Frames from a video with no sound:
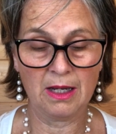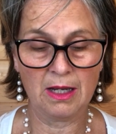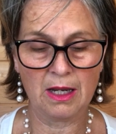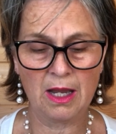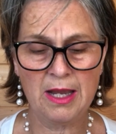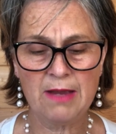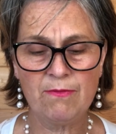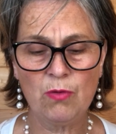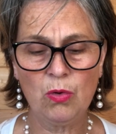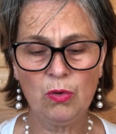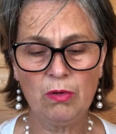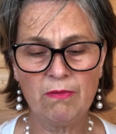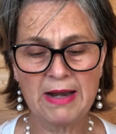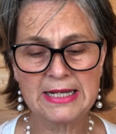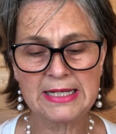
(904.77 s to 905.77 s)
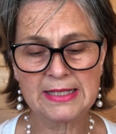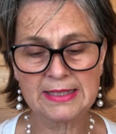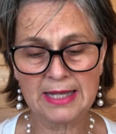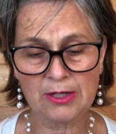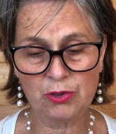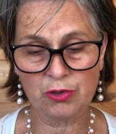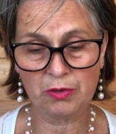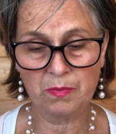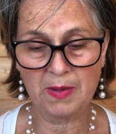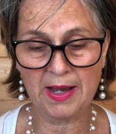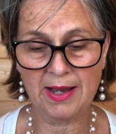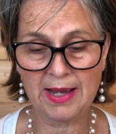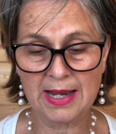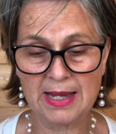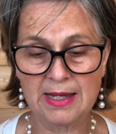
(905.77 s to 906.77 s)
"I have already said
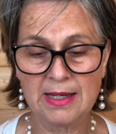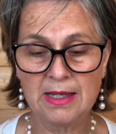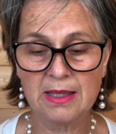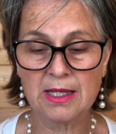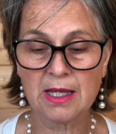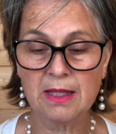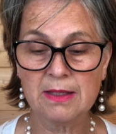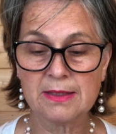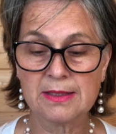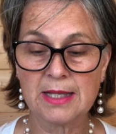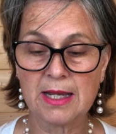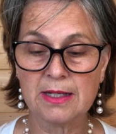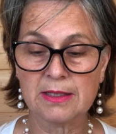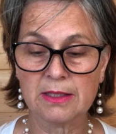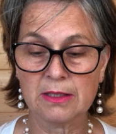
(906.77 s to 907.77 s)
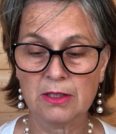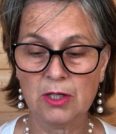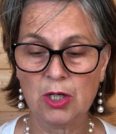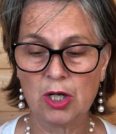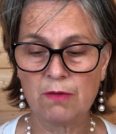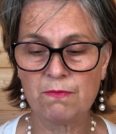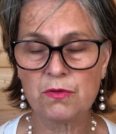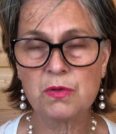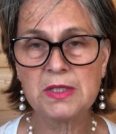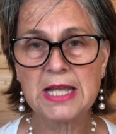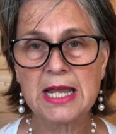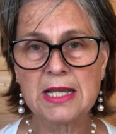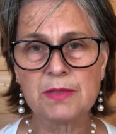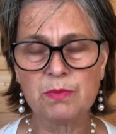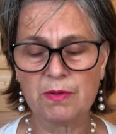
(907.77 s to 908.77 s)
goodbye," the other said, "a few
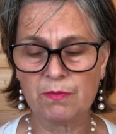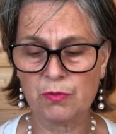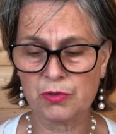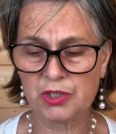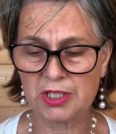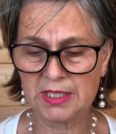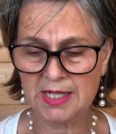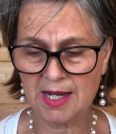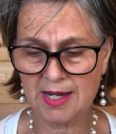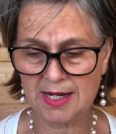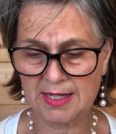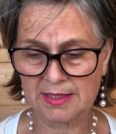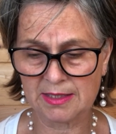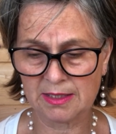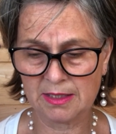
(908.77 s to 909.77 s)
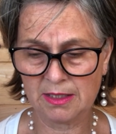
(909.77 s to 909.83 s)
days before she died.